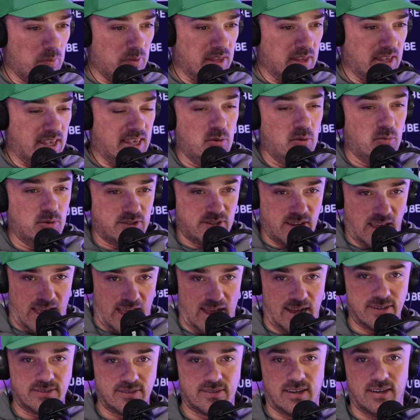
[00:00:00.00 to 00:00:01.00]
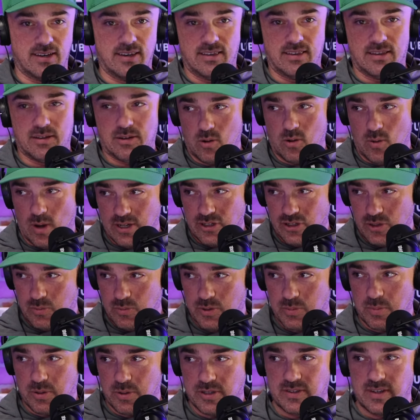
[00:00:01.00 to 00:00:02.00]
he was asked, and the question was
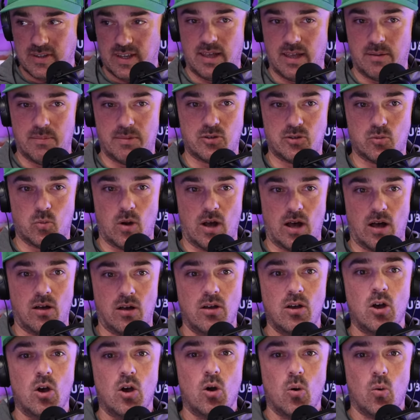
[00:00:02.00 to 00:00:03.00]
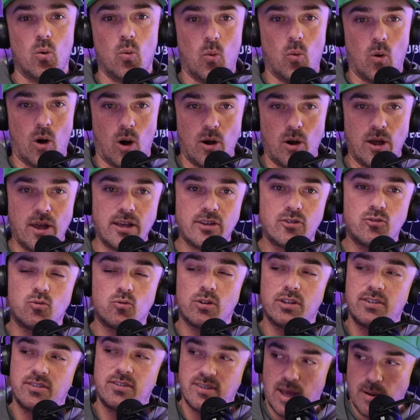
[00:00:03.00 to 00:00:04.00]
put to him as well, what his
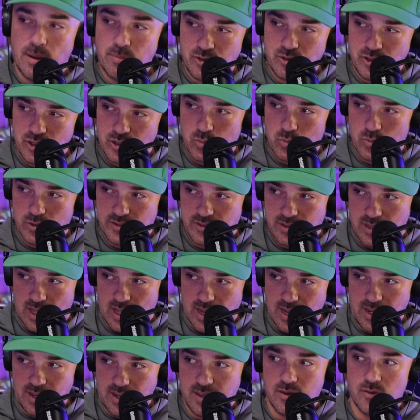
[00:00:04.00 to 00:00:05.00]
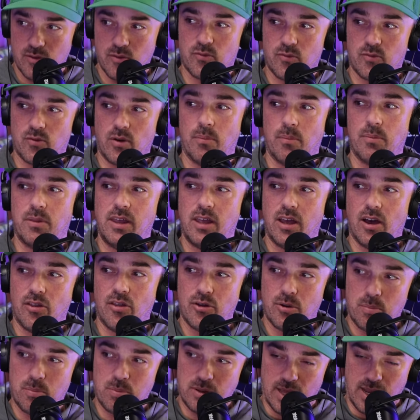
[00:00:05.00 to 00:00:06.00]
reception was like from the
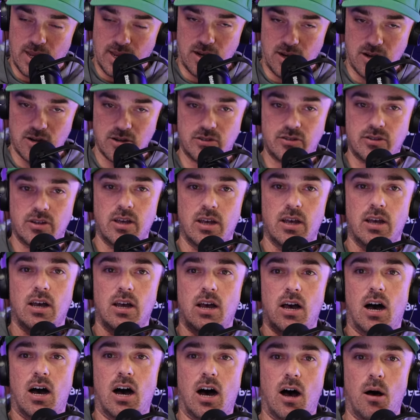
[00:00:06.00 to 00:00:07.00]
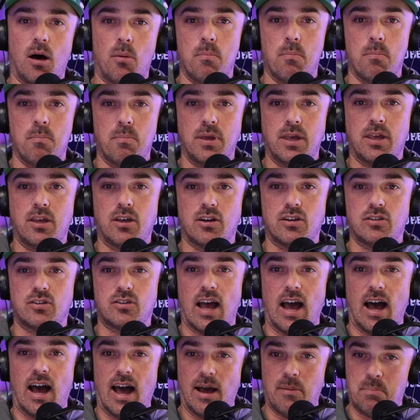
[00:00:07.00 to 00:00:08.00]
other players. Um, because
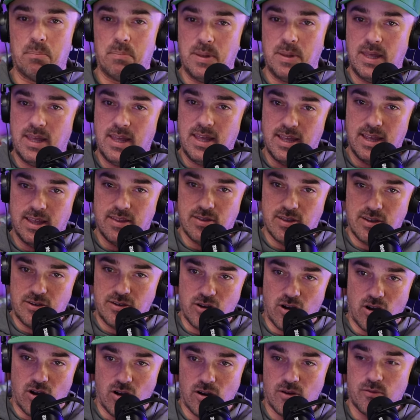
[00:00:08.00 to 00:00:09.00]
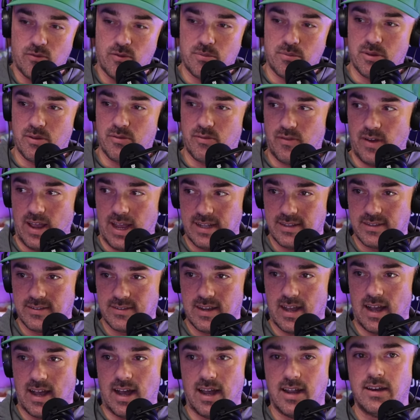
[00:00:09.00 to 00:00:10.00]
uh, being in the dark from the fan
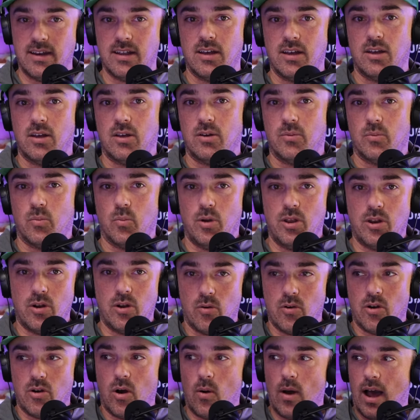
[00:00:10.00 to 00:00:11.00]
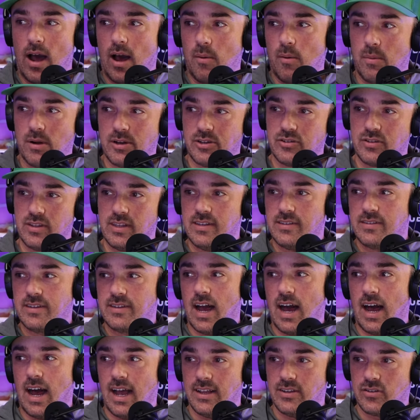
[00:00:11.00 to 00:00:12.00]
side, we don't know how much these
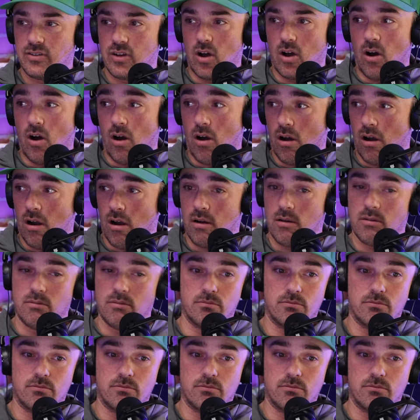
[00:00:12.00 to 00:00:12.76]
guys are